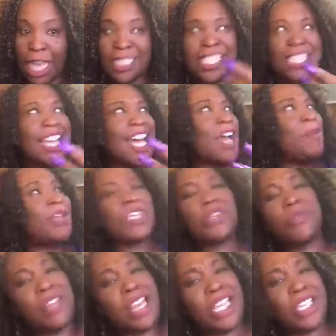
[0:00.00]
I said, God, we can
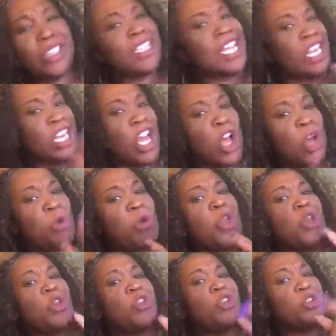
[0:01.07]
do it next year. He's like, no,
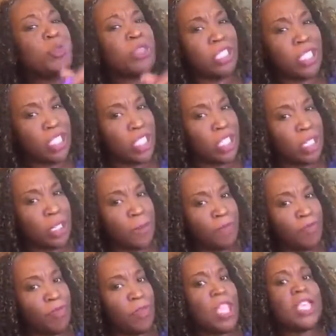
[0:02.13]
do it this year.
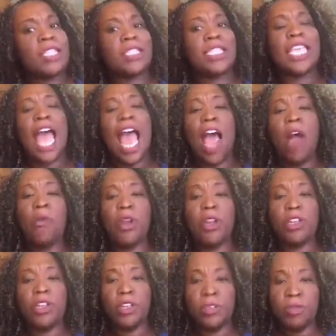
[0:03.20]
See, I
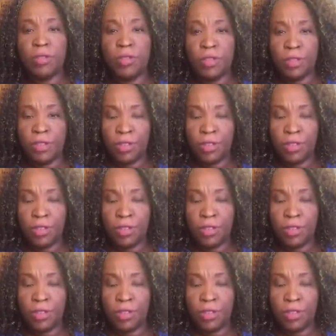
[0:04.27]
want to do...